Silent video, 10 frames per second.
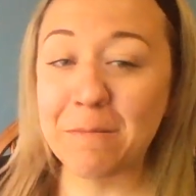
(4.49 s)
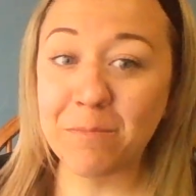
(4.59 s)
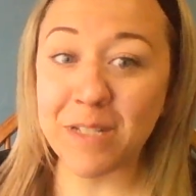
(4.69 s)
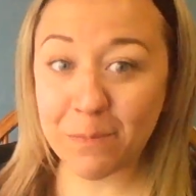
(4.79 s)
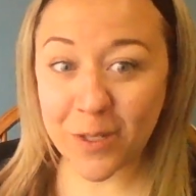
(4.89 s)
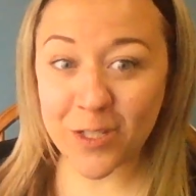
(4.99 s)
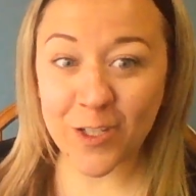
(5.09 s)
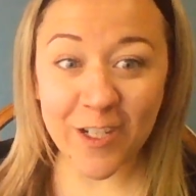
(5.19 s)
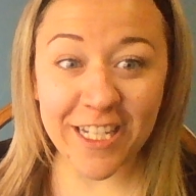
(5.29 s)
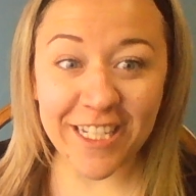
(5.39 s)
Miss
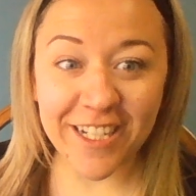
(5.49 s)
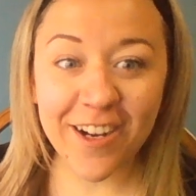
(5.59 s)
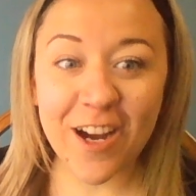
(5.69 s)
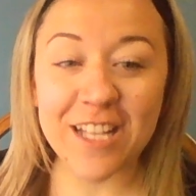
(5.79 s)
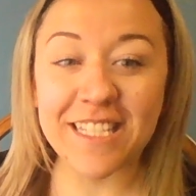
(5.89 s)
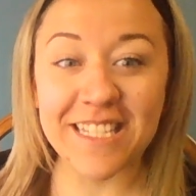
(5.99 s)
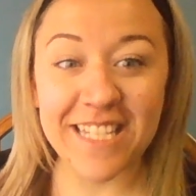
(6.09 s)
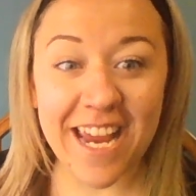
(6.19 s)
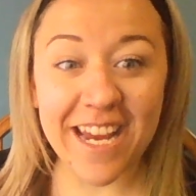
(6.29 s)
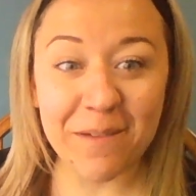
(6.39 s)
Pritchard here.
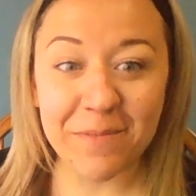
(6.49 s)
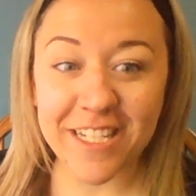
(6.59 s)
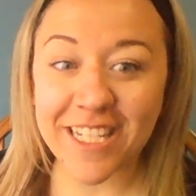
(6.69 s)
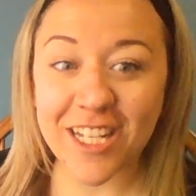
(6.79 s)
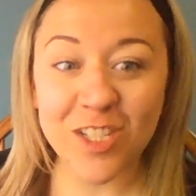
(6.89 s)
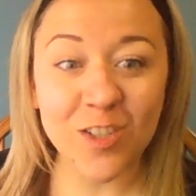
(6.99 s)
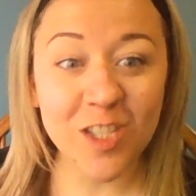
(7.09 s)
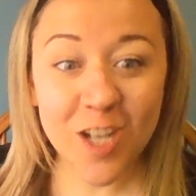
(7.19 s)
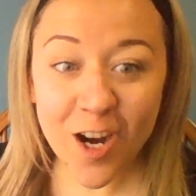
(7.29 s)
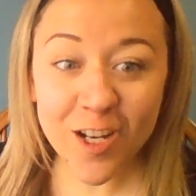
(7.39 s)
Today I'm going to get you
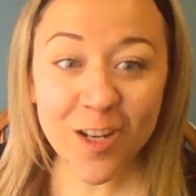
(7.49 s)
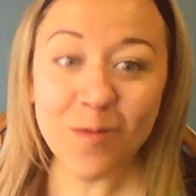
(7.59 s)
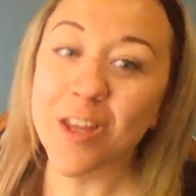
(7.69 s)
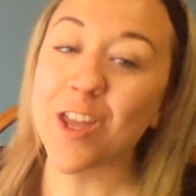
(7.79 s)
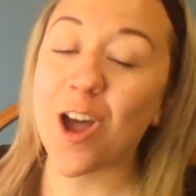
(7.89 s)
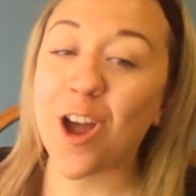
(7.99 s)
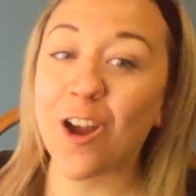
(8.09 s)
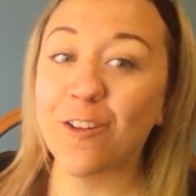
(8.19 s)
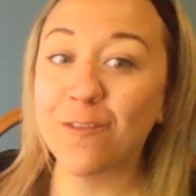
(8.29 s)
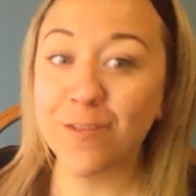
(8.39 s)
started with
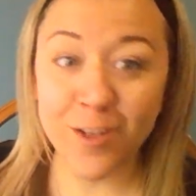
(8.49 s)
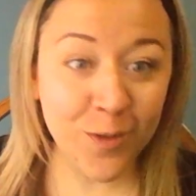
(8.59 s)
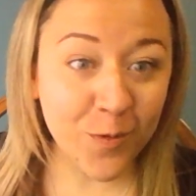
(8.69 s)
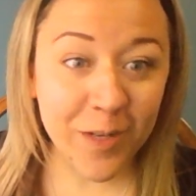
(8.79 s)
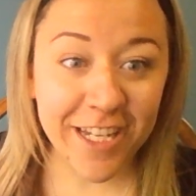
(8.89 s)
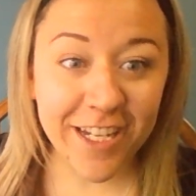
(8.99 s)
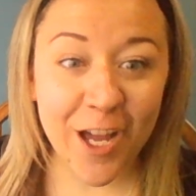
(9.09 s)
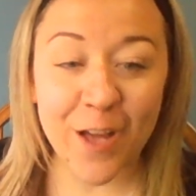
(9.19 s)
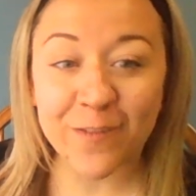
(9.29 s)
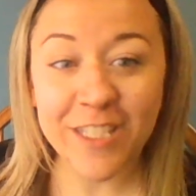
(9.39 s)
our new week
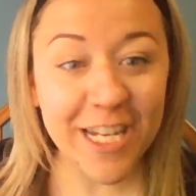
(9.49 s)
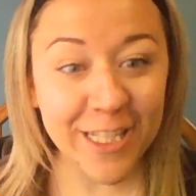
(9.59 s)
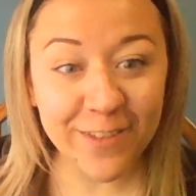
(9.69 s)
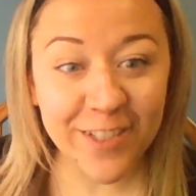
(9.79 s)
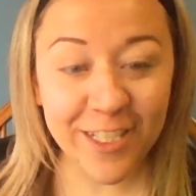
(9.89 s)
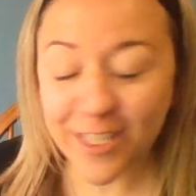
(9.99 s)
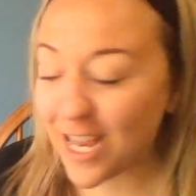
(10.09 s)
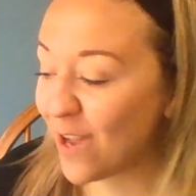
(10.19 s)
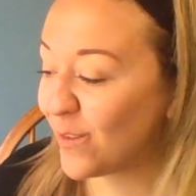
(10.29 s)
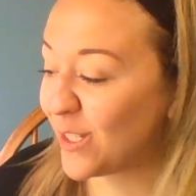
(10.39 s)
of daily
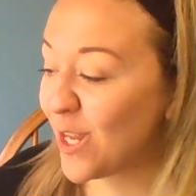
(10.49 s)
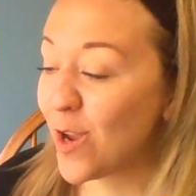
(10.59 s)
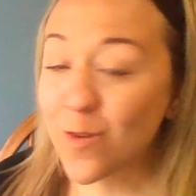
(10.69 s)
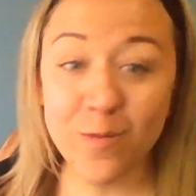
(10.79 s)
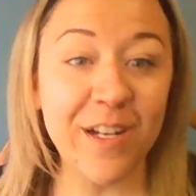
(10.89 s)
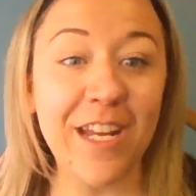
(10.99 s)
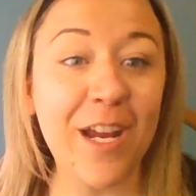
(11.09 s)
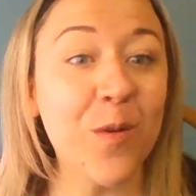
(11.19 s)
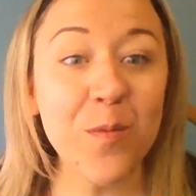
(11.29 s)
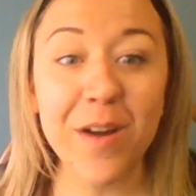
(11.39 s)
read-alouds,
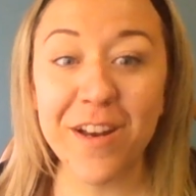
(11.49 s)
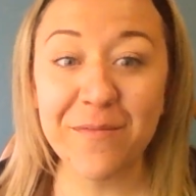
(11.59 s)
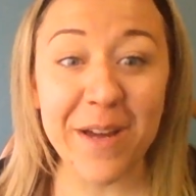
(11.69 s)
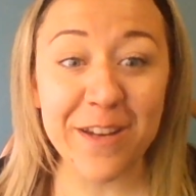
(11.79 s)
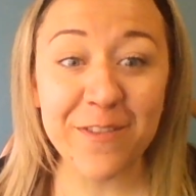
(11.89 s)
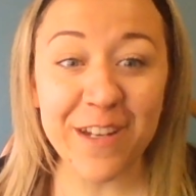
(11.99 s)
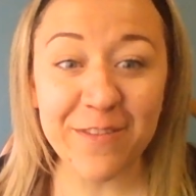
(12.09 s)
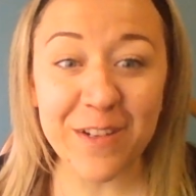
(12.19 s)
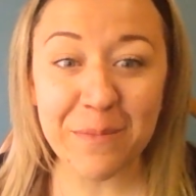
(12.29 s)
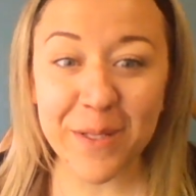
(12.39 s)
reading one of my
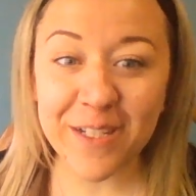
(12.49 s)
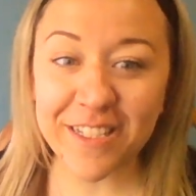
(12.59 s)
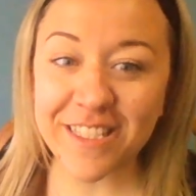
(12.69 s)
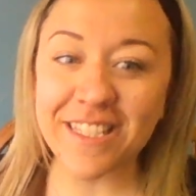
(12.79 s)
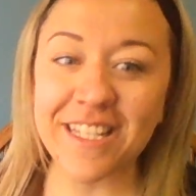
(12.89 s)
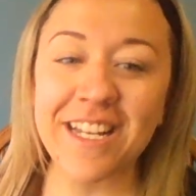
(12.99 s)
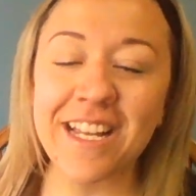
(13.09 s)
favorite books.